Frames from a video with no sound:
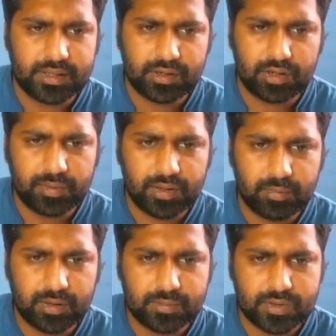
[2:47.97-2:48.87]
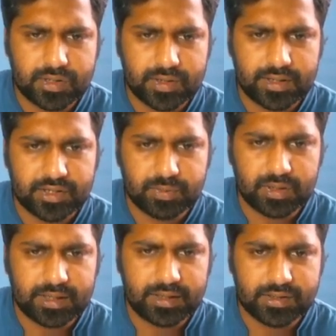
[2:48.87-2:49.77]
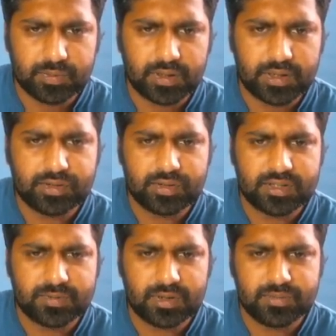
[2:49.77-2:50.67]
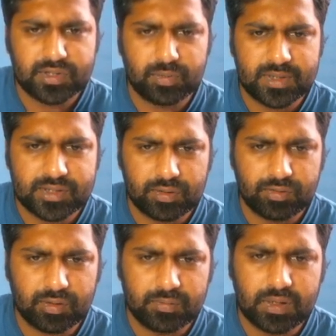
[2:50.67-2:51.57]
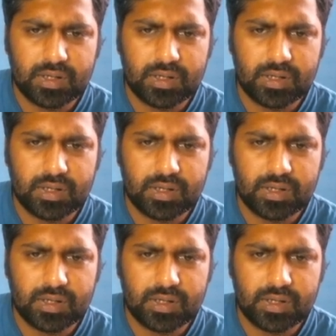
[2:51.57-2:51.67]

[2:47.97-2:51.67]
denominator becomes also a raised to power a raised to power a. So this becomes 0 by 0 form.